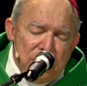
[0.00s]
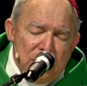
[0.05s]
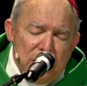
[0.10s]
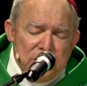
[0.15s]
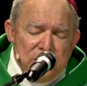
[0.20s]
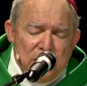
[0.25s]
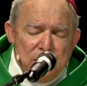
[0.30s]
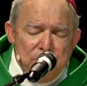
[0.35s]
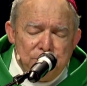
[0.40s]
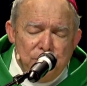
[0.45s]

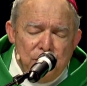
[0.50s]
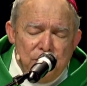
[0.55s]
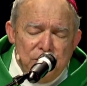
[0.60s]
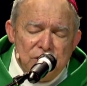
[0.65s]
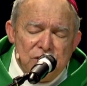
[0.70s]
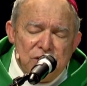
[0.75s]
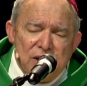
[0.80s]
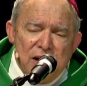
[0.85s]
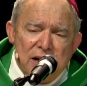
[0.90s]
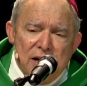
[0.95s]
John Paul
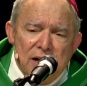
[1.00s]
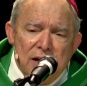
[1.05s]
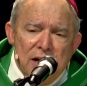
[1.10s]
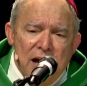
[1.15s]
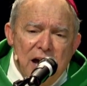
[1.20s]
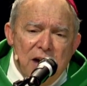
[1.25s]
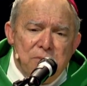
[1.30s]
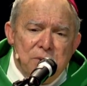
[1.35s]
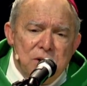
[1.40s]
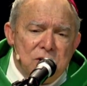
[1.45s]
II
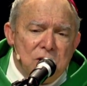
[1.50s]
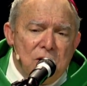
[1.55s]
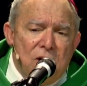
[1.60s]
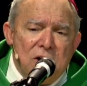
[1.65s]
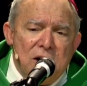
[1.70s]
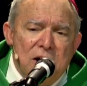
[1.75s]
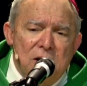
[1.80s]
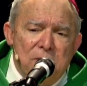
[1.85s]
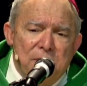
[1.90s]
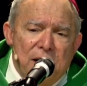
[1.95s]
have been
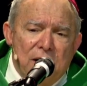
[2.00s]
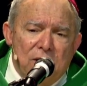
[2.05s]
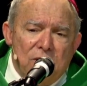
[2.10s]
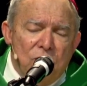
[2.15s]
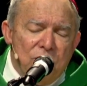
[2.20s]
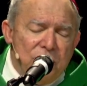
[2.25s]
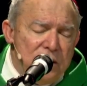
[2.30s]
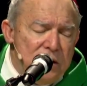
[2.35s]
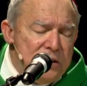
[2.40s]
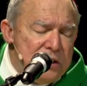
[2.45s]
talking about
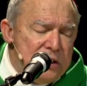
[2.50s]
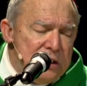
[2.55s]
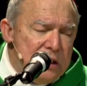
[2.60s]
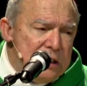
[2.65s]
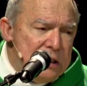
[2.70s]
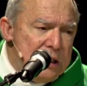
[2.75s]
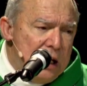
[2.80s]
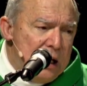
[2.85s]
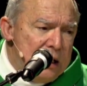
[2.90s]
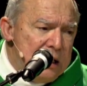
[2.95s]
over these
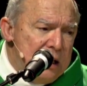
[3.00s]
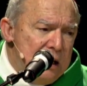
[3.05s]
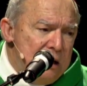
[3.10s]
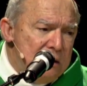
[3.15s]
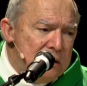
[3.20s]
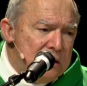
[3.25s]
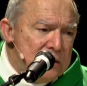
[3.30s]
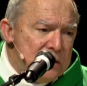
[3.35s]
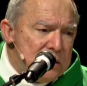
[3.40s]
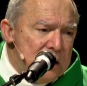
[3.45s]
uh,
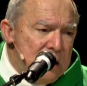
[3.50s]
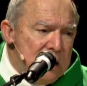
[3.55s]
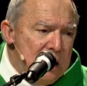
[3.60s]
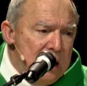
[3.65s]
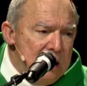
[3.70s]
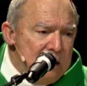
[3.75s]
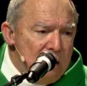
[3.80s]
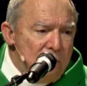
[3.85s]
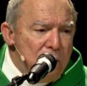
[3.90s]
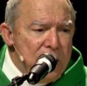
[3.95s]
years
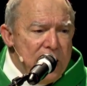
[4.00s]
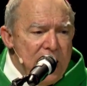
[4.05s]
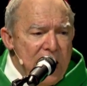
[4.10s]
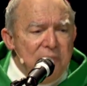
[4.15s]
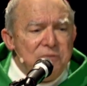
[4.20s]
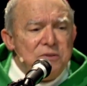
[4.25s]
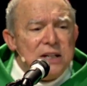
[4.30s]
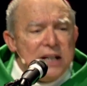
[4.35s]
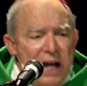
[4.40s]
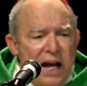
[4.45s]
that we have
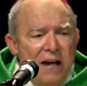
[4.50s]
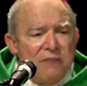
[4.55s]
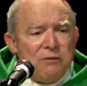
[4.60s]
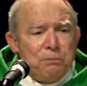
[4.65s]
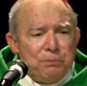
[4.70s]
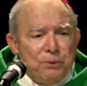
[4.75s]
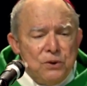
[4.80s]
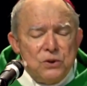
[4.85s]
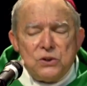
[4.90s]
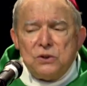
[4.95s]
to have a
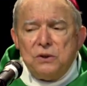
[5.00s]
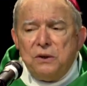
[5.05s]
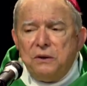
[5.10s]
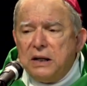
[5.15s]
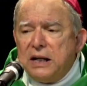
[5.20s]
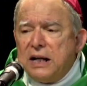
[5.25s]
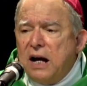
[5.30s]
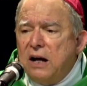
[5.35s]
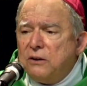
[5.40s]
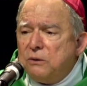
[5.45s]
personal
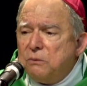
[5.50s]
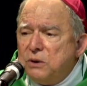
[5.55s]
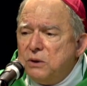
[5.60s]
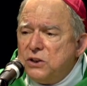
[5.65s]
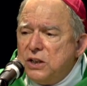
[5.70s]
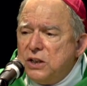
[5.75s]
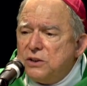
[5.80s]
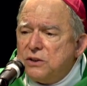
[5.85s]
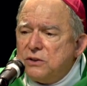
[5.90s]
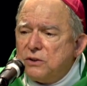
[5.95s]
encounter with
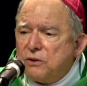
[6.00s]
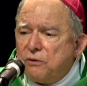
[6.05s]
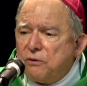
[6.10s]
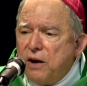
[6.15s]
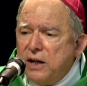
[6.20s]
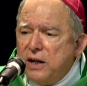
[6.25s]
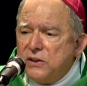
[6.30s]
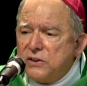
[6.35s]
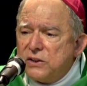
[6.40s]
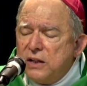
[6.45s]
Jesus
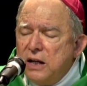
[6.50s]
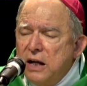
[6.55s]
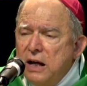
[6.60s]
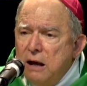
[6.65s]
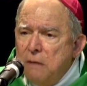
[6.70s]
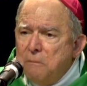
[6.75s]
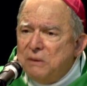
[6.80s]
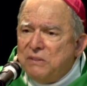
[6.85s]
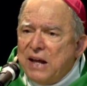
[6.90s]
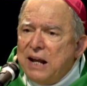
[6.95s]
Christ.
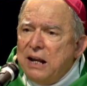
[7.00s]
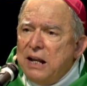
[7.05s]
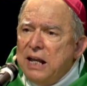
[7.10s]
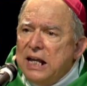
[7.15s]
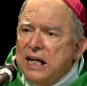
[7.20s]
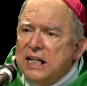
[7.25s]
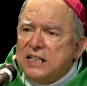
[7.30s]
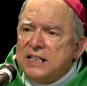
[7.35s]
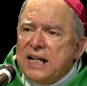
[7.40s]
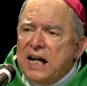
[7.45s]
But that
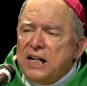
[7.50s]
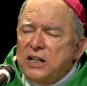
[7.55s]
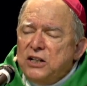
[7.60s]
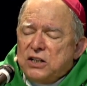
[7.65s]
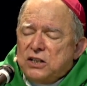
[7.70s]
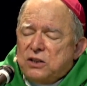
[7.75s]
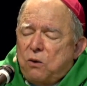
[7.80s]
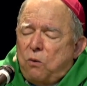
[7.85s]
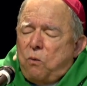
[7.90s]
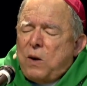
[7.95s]
it's not
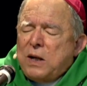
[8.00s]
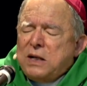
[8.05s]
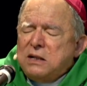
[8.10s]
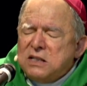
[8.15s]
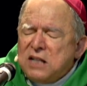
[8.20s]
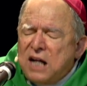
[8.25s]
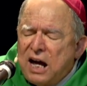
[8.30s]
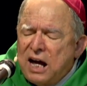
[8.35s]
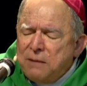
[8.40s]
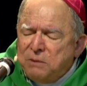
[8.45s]
just a one
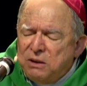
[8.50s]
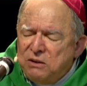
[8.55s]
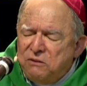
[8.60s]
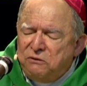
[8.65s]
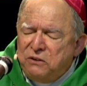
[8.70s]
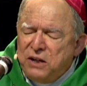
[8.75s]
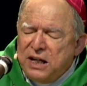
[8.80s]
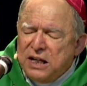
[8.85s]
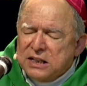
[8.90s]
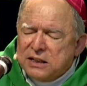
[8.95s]
time
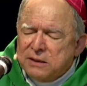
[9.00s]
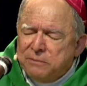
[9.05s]
event